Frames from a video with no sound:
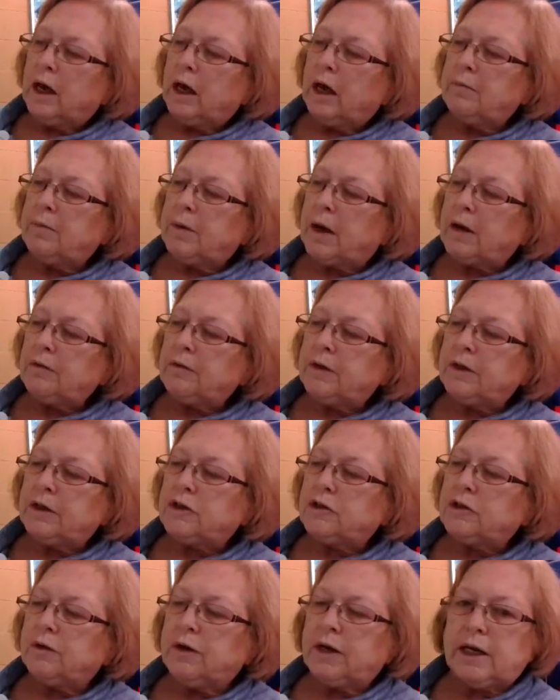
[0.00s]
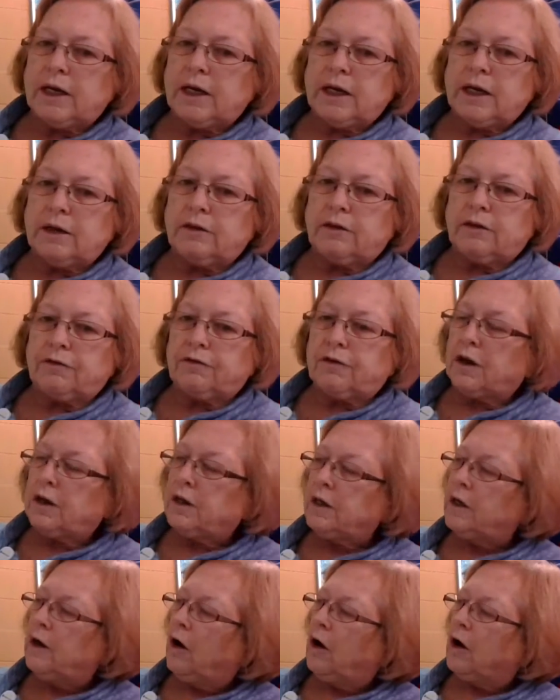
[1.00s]
about the tree in the
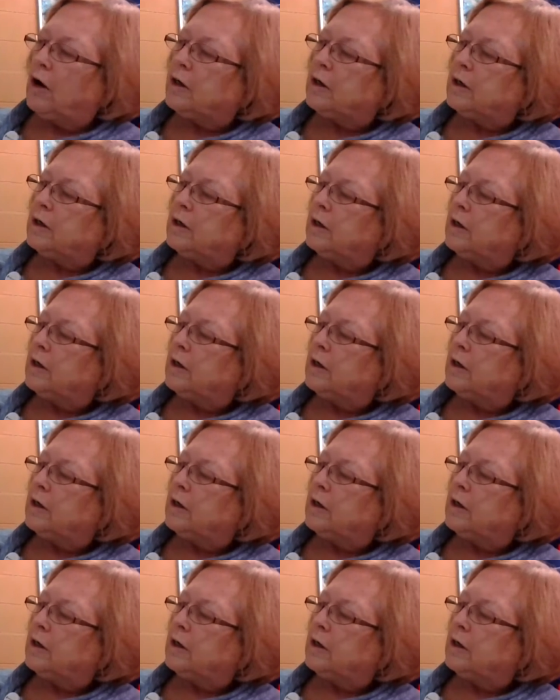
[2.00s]
front yard,